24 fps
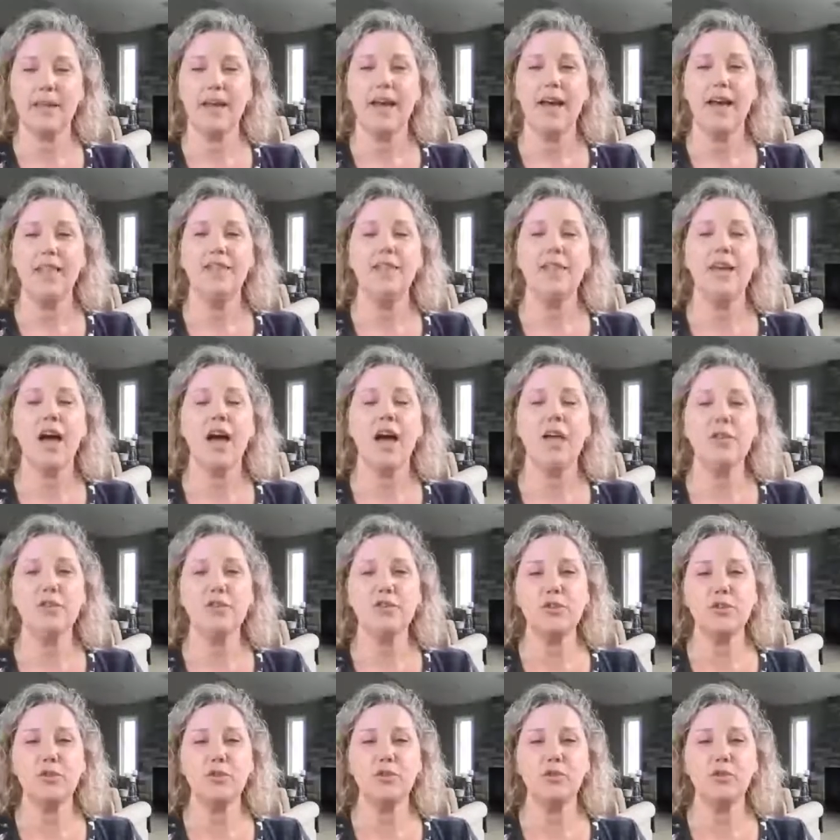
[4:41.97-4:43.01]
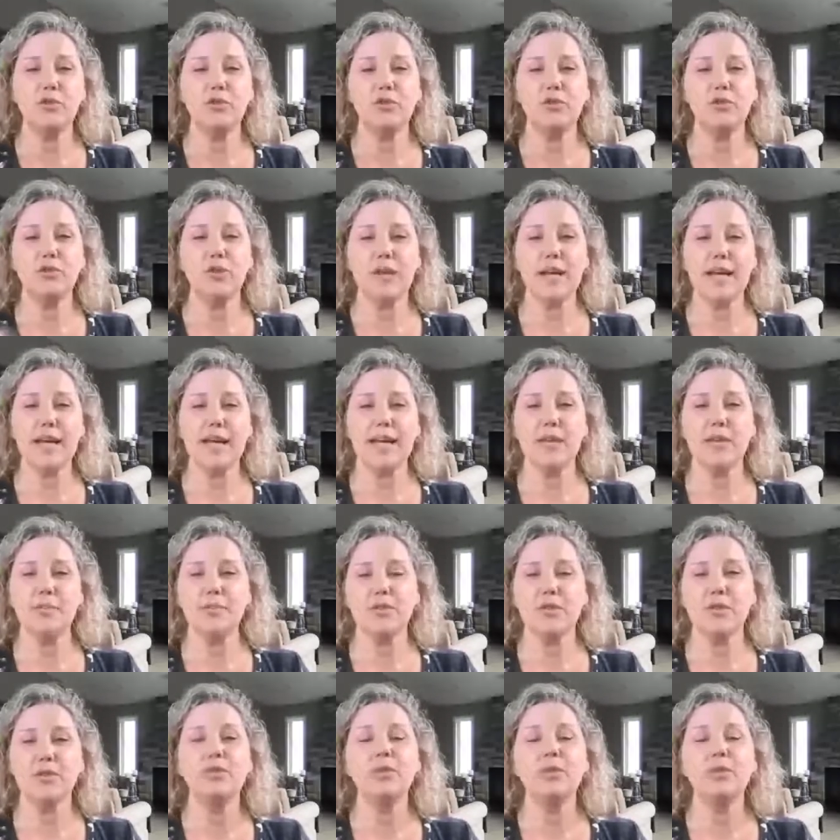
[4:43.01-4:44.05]
The other two food items
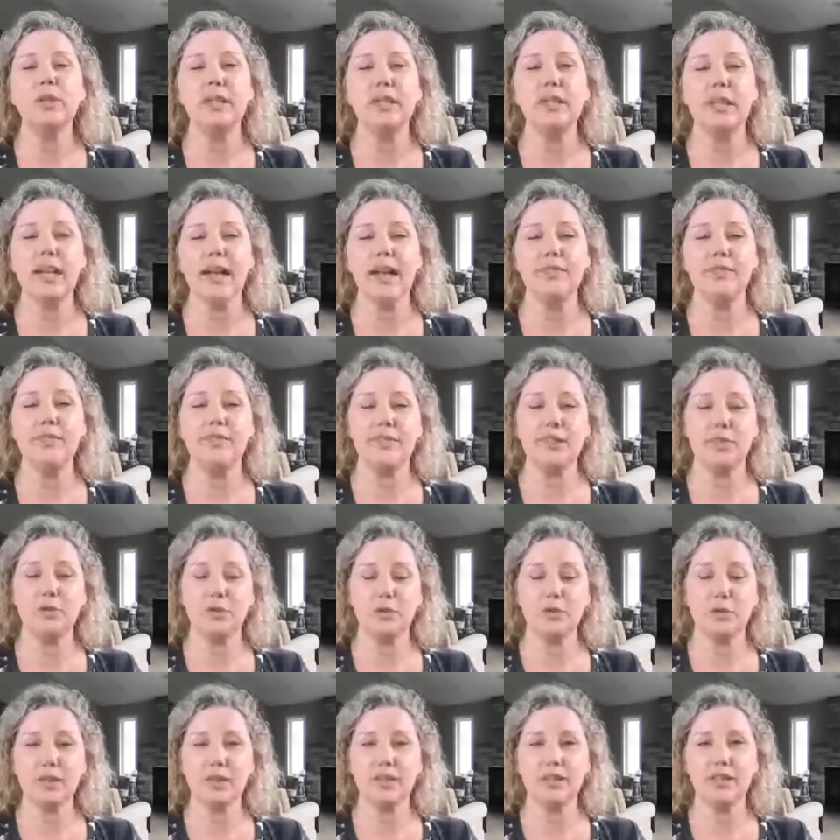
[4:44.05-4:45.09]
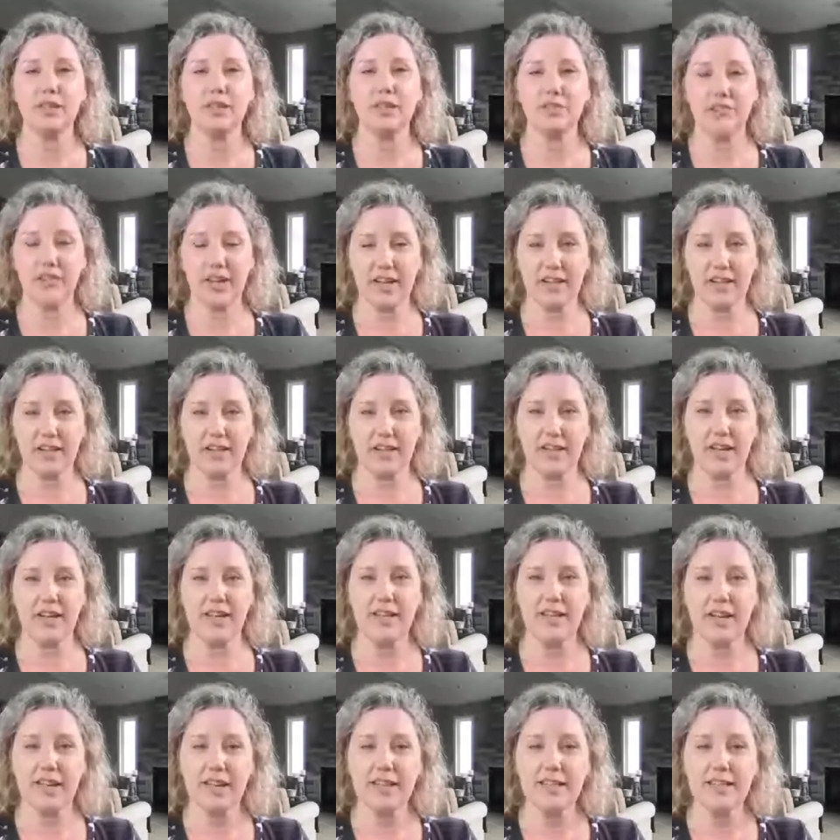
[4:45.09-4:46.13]
that really have a detrimental effect on the
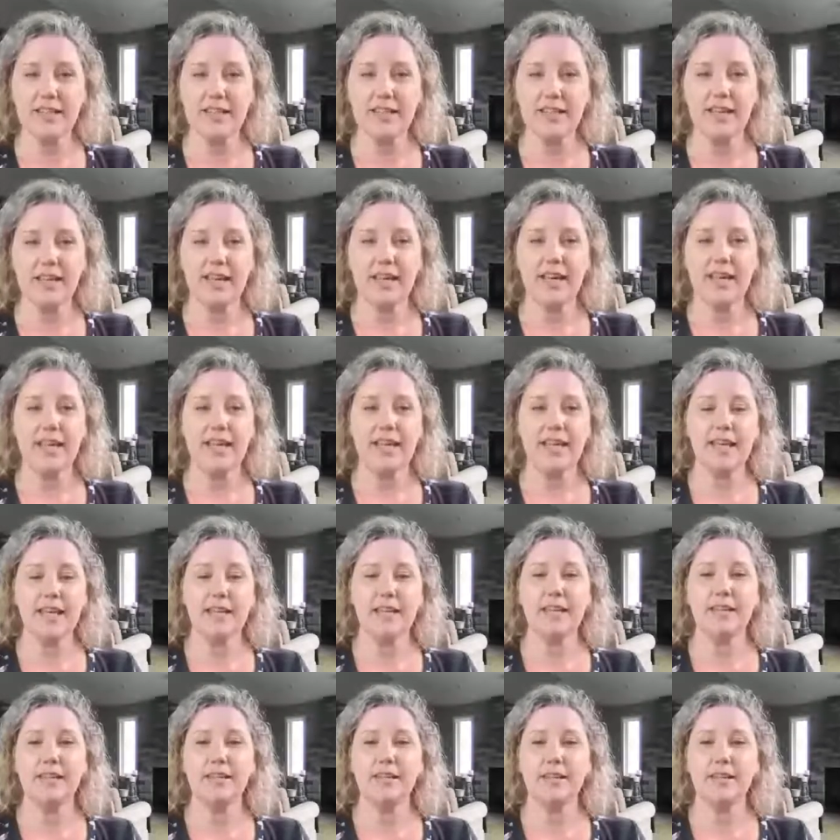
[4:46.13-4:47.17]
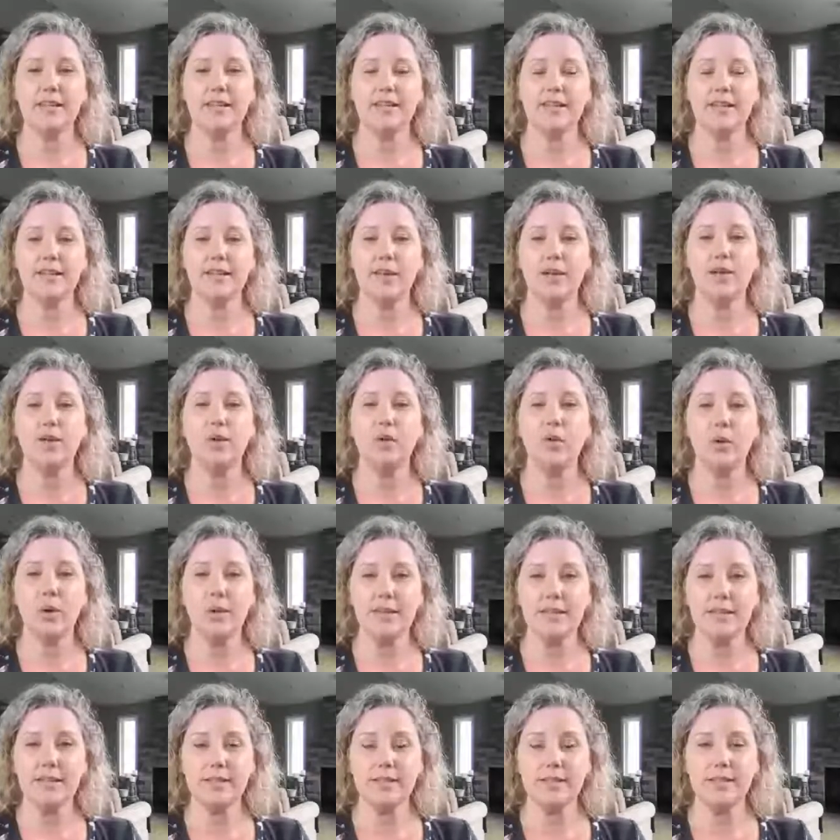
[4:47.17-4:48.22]
gut is
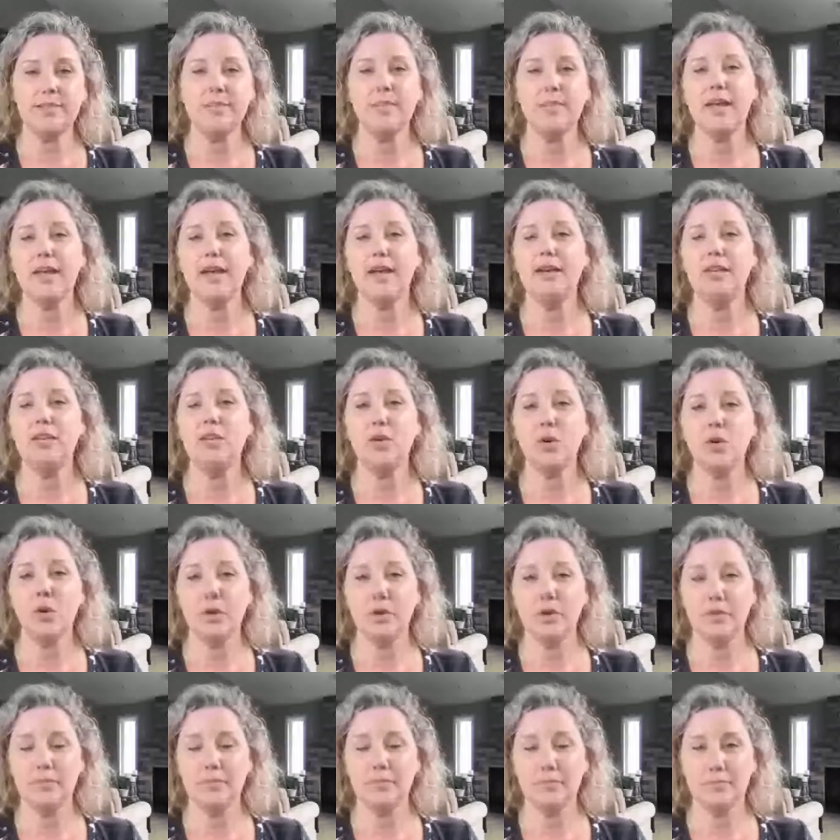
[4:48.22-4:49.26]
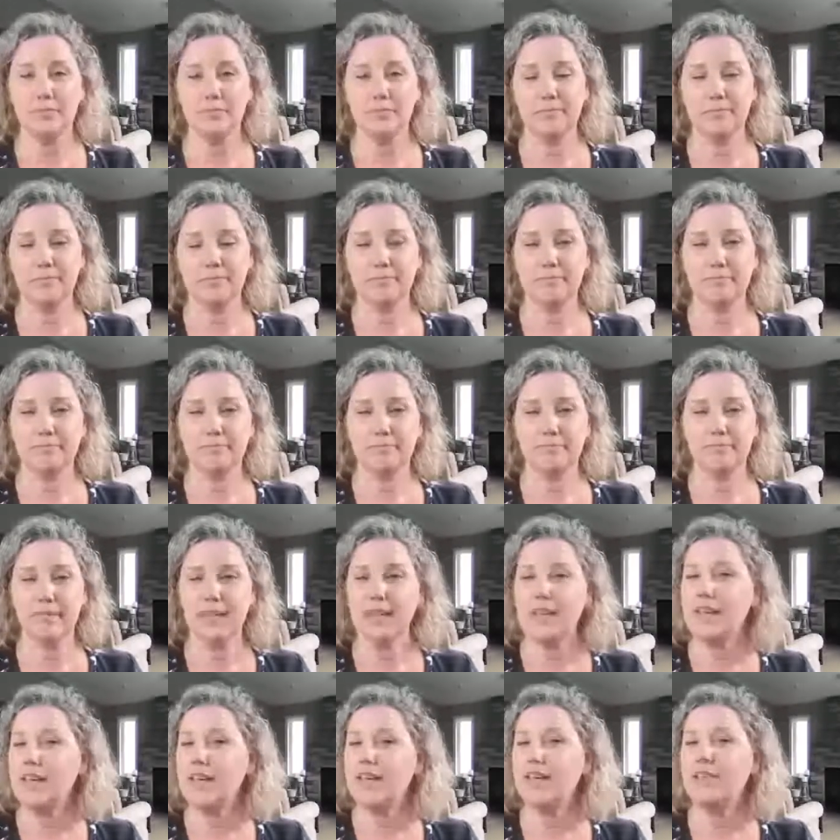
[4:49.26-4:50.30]
wheat and corn.
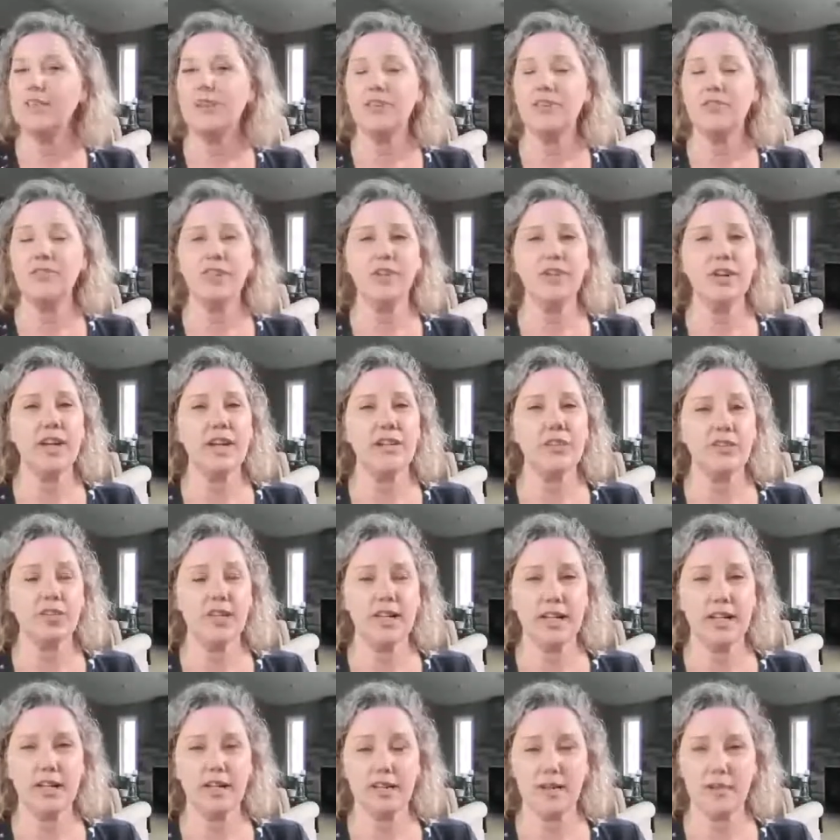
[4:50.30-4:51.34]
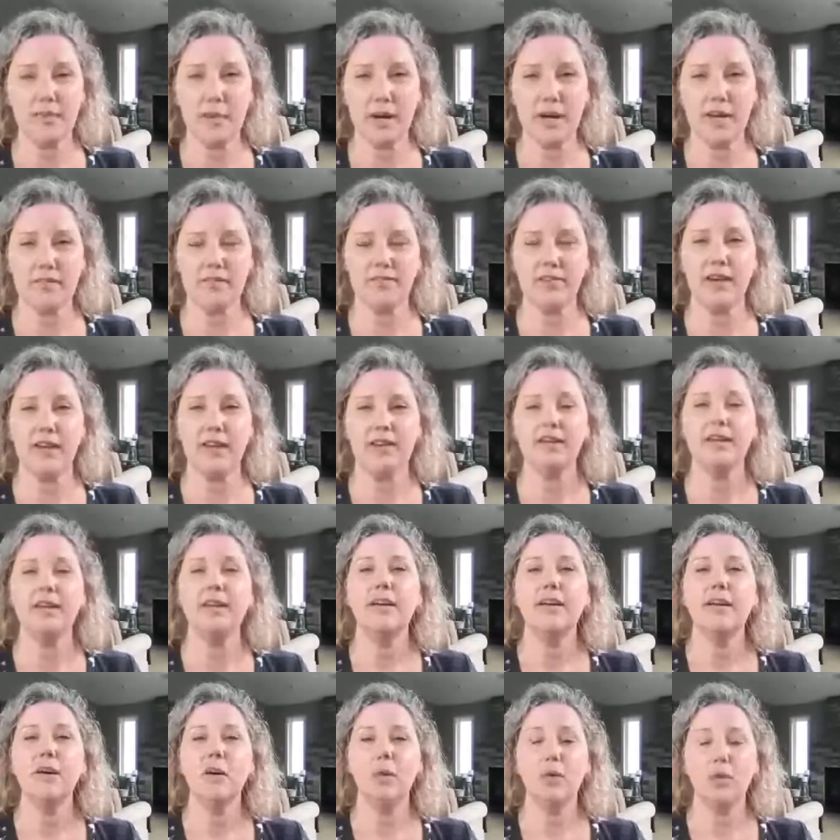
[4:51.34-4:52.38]
Even if they're not genetically modified,
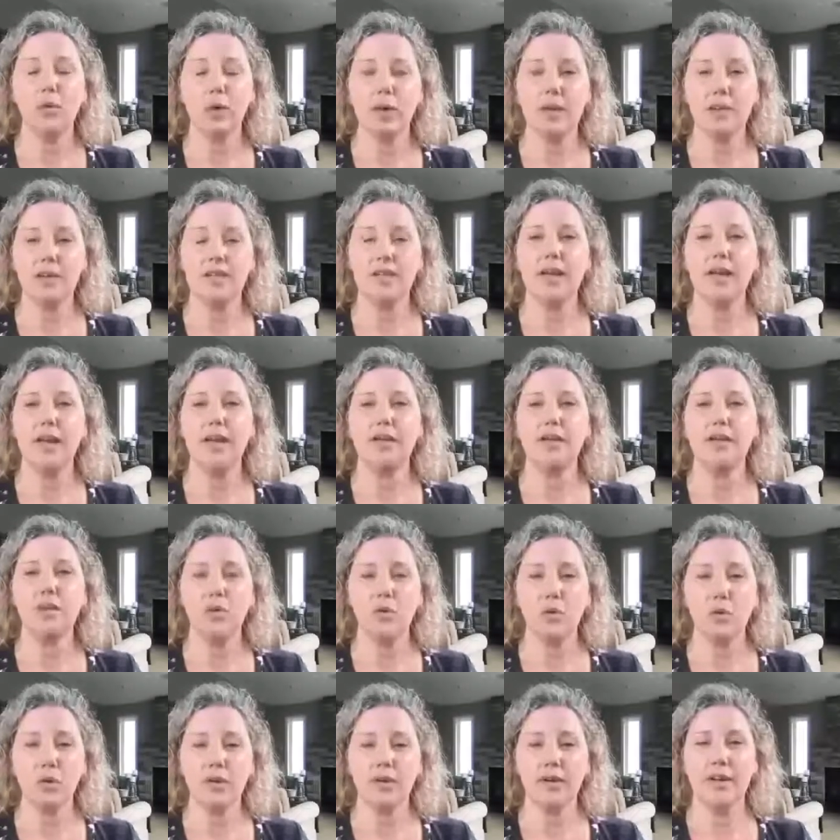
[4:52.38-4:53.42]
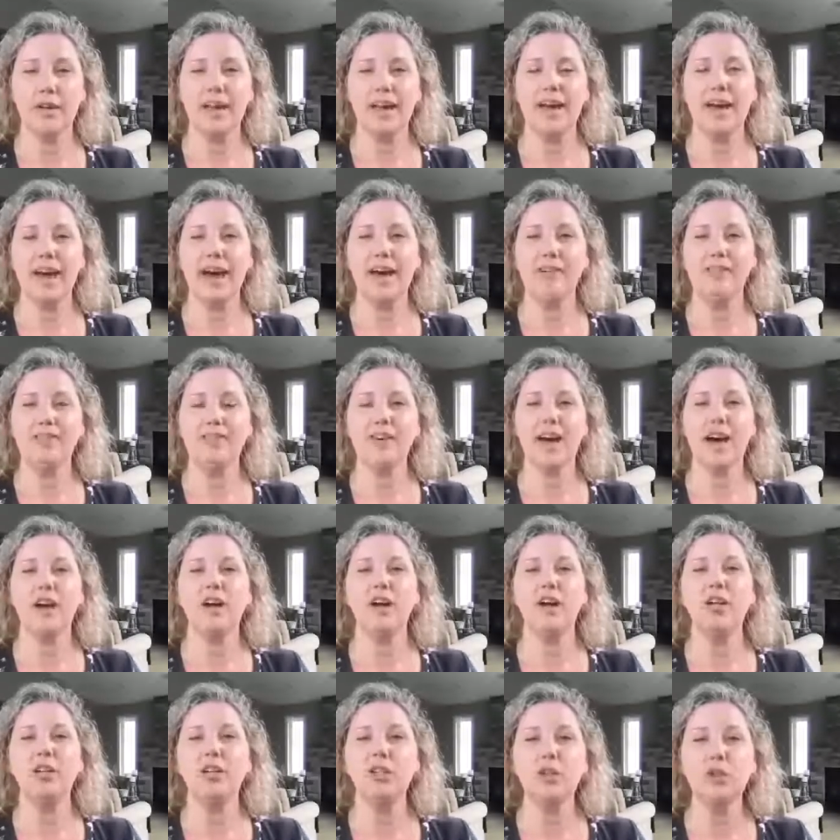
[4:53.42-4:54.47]
wheat and corn have a
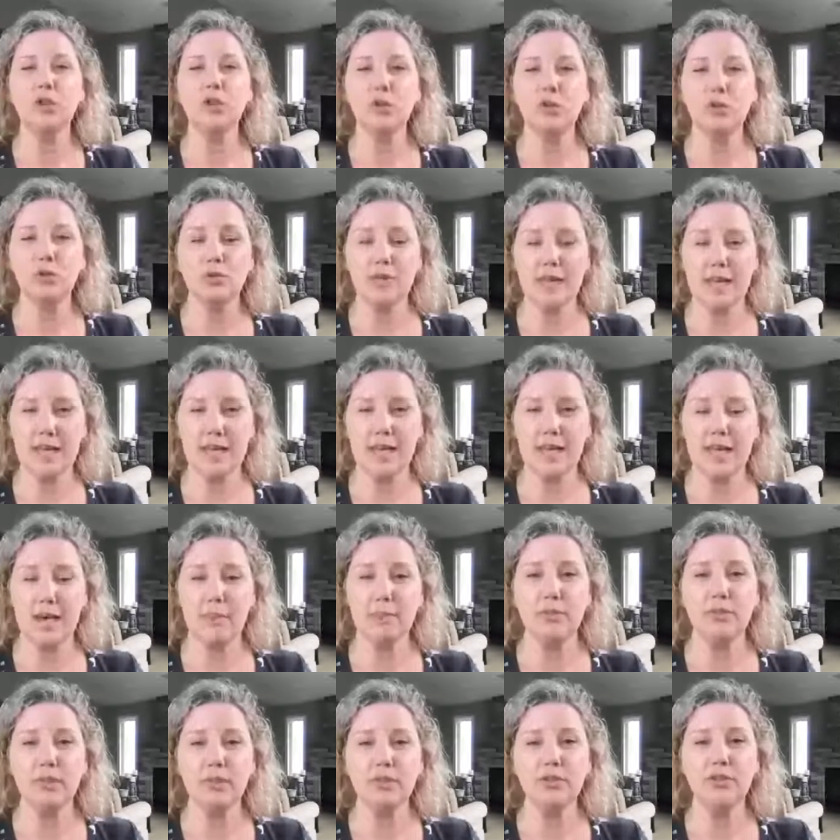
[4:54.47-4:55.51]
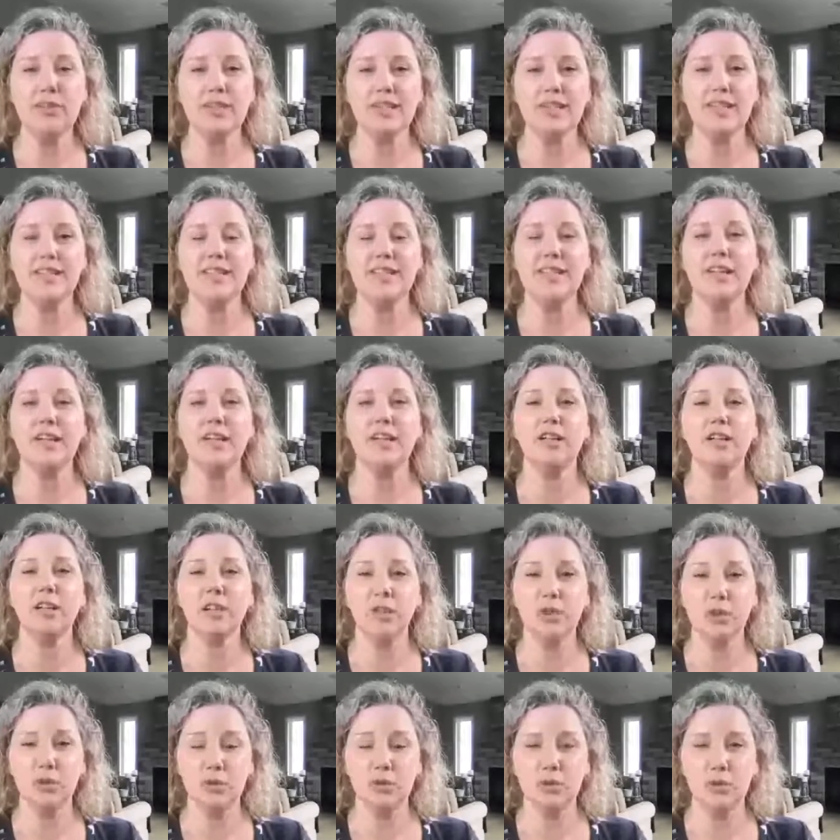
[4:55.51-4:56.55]
glue in them. Gluten is a
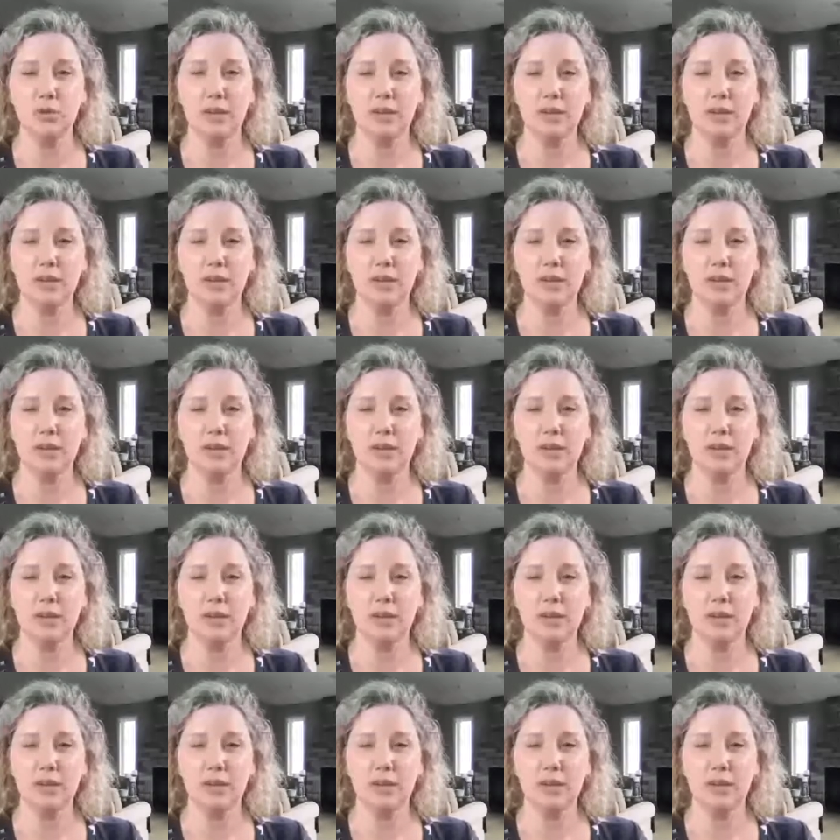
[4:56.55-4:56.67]
glue.